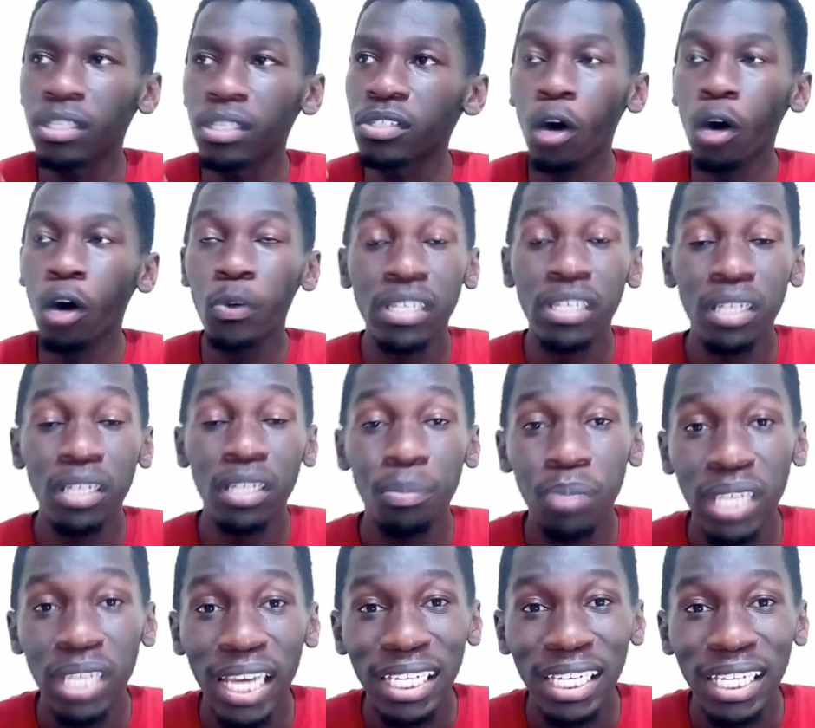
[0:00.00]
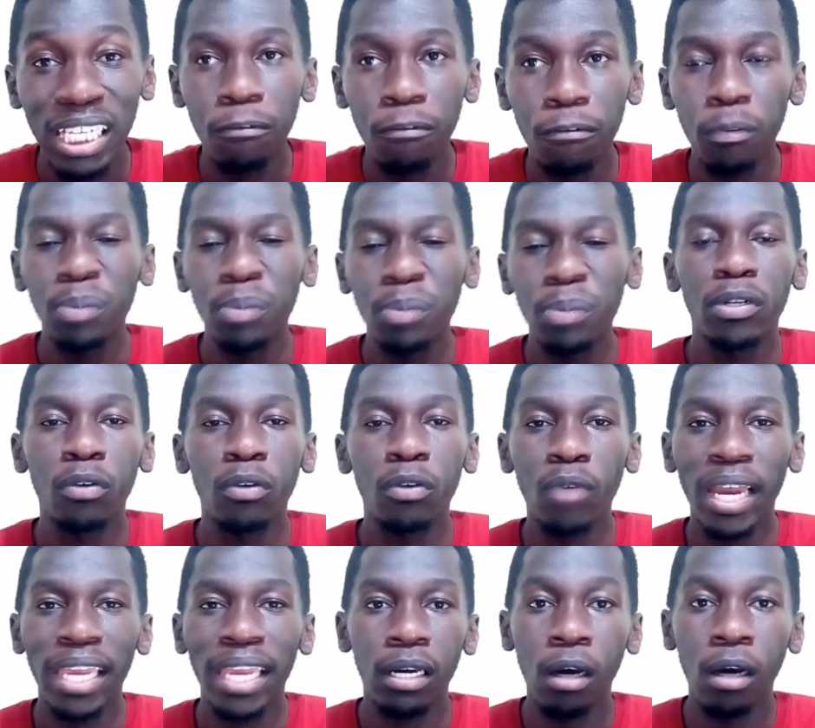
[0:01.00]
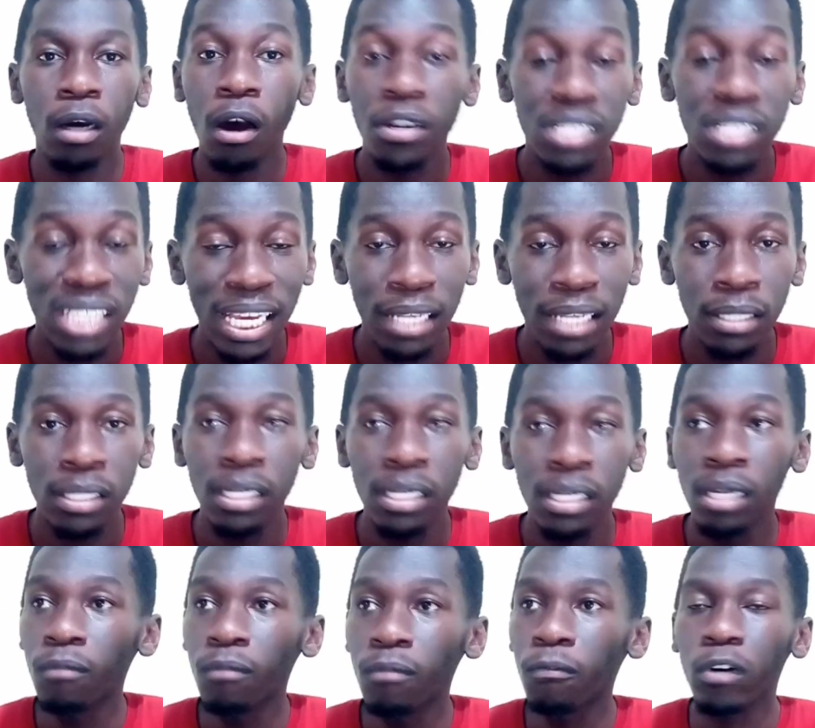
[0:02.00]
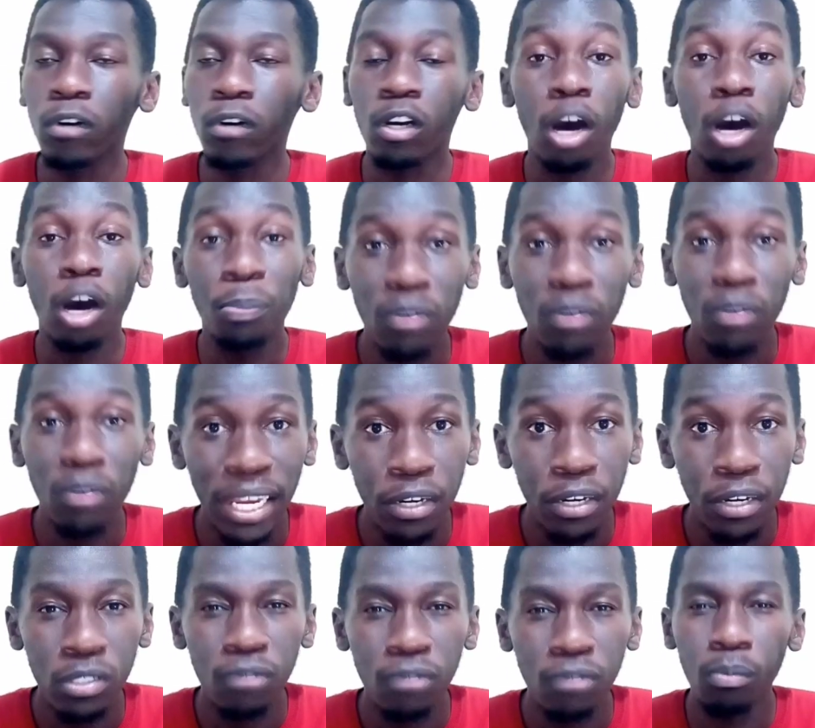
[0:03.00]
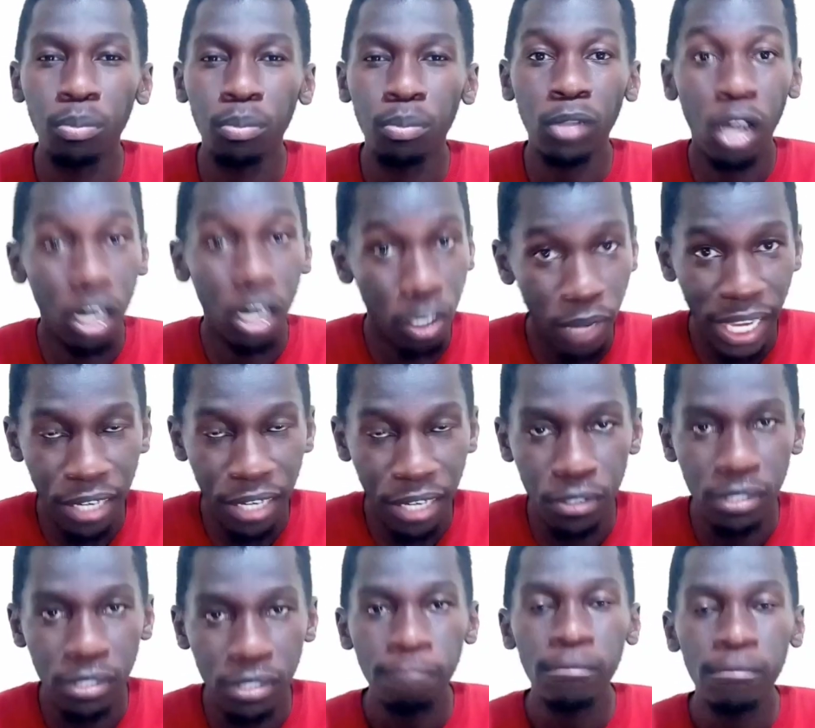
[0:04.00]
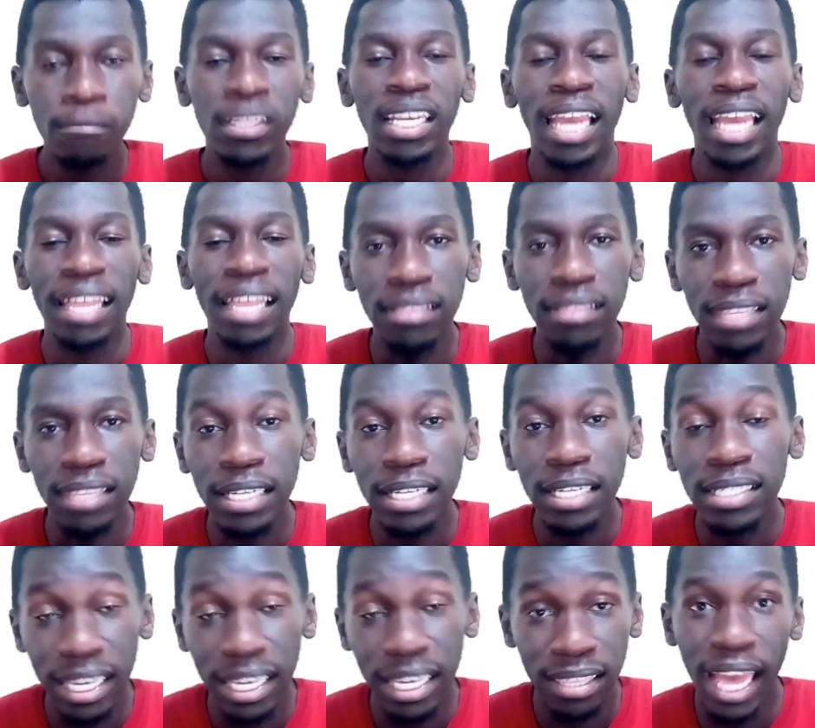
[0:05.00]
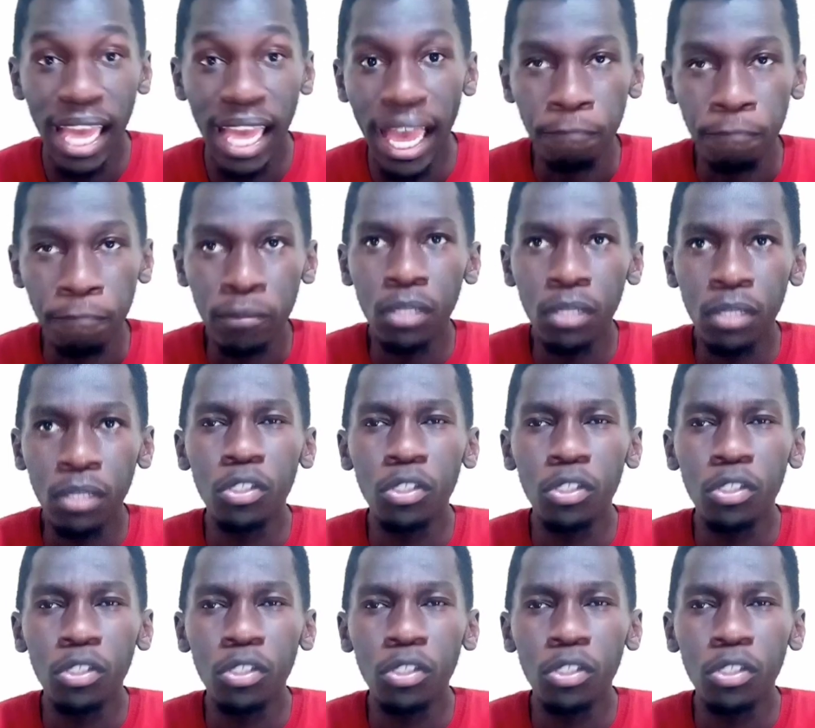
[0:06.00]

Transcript: There's always going to be a need for people to write content, for copywriters, for blog writers, and things like that.